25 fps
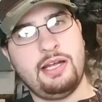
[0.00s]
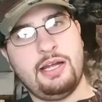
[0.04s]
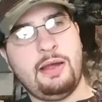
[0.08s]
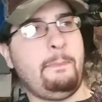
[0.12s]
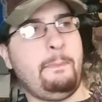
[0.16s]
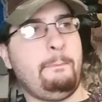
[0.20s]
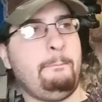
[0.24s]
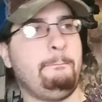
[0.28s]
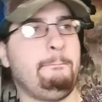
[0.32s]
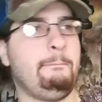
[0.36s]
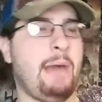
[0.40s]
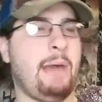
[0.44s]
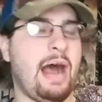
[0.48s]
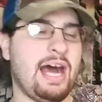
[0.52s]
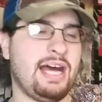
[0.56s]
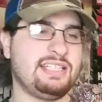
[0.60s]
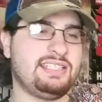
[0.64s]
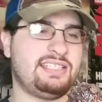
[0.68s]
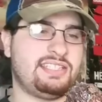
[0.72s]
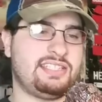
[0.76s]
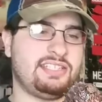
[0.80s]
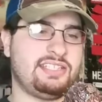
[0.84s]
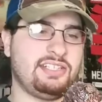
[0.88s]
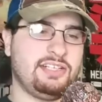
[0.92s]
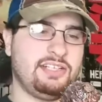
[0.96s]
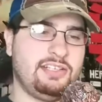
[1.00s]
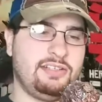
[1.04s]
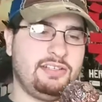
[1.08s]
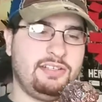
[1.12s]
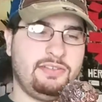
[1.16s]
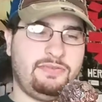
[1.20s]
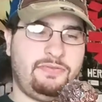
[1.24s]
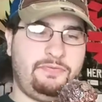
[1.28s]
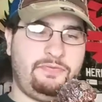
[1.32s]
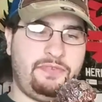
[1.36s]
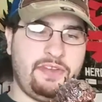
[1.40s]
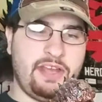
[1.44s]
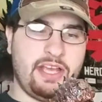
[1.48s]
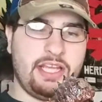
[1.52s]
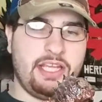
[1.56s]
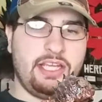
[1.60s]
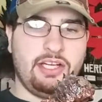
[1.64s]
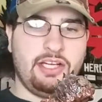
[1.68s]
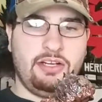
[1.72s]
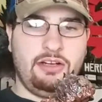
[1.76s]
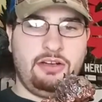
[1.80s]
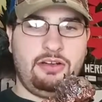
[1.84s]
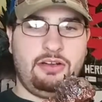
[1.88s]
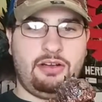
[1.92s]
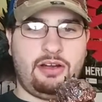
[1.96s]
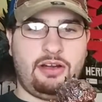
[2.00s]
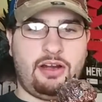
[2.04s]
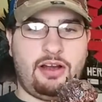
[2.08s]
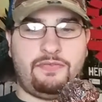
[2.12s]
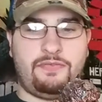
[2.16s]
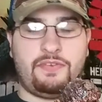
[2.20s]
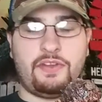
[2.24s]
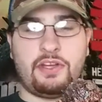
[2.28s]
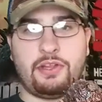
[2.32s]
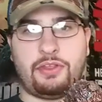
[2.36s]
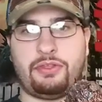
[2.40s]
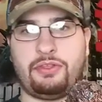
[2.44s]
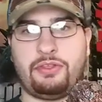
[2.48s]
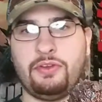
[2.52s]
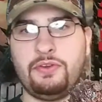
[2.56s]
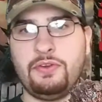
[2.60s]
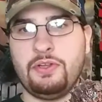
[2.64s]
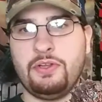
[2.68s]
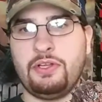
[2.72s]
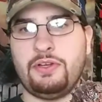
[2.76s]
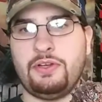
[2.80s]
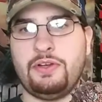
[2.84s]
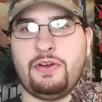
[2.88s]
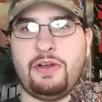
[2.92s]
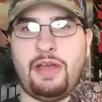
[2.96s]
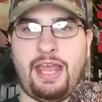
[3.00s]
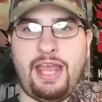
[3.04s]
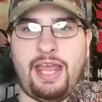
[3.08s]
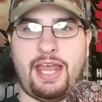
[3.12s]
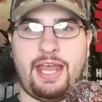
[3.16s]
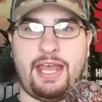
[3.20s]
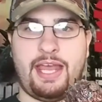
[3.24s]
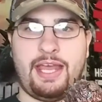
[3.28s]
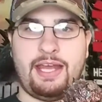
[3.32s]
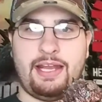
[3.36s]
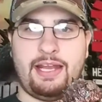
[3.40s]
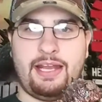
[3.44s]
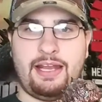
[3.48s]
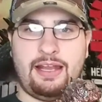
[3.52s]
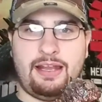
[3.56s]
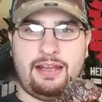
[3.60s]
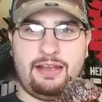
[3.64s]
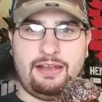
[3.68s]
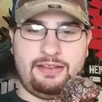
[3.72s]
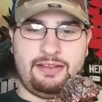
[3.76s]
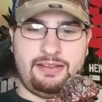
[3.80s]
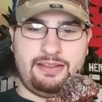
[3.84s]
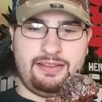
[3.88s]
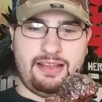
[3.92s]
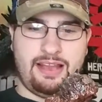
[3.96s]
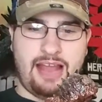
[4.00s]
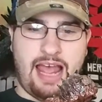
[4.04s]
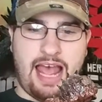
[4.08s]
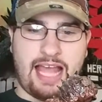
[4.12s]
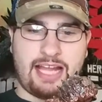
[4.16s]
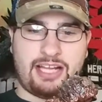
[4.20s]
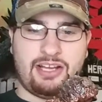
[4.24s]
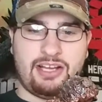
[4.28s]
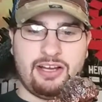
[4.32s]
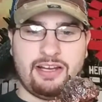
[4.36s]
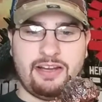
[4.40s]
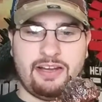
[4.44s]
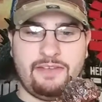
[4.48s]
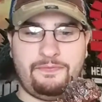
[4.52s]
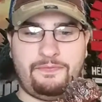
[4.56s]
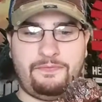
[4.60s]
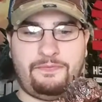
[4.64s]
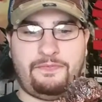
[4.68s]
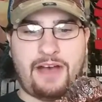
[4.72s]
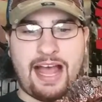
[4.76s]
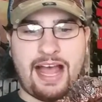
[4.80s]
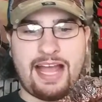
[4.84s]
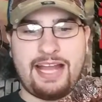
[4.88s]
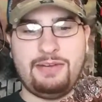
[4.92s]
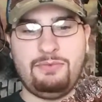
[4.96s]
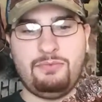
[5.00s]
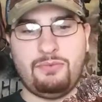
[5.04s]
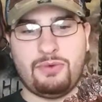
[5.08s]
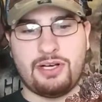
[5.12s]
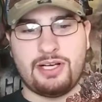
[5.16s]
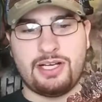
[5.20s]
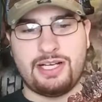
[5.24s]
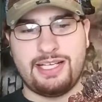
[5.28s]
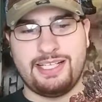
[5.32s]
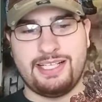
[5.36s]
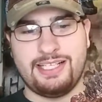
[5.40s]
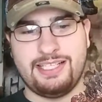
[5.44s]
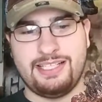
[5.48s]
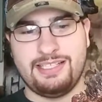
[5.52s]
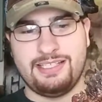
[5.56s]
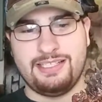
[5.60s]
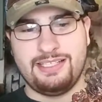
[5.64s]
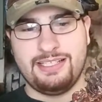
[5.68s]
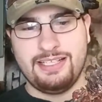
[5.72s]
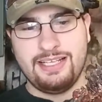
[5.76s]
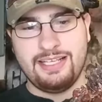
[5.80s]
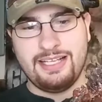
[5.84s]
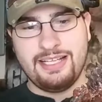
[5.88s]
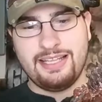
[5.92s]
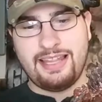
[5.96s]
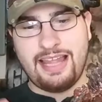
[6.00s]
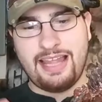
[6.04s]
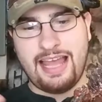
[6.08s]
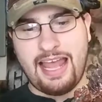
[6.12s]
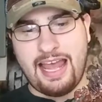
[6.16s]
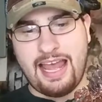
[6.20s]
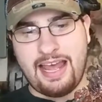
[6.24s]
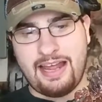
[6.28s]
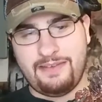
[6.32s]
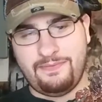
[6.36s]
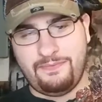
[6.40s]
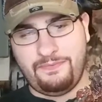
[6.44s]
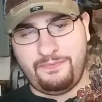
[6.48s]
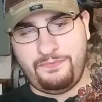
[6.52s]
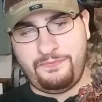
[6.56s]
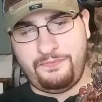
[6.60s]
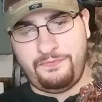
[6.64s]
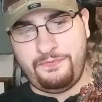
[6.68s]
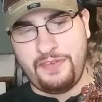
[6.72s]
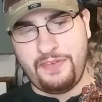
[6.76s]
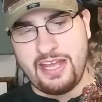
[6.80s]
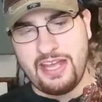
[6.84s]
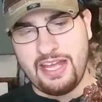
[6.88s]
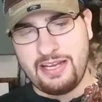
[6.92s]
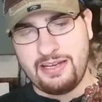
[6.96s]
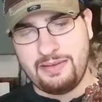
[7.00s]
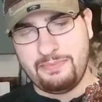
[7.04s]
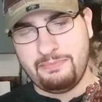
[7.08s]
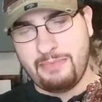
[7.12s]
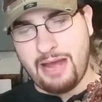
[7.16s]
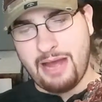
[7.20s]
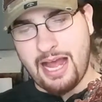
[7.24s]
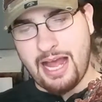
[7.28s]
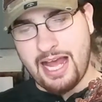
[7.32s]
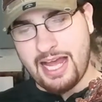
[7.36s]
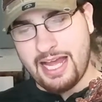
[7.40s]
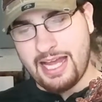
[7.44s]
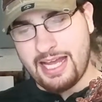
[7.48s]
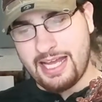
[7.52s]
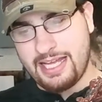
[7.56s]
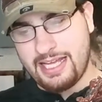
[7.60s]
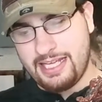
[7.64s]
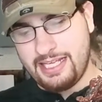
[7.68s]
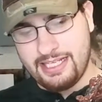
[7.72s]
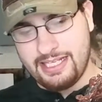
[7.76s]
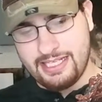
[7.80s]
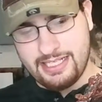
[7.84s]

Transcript: monster figure of Cthulhu, and I couldn't find one that fit my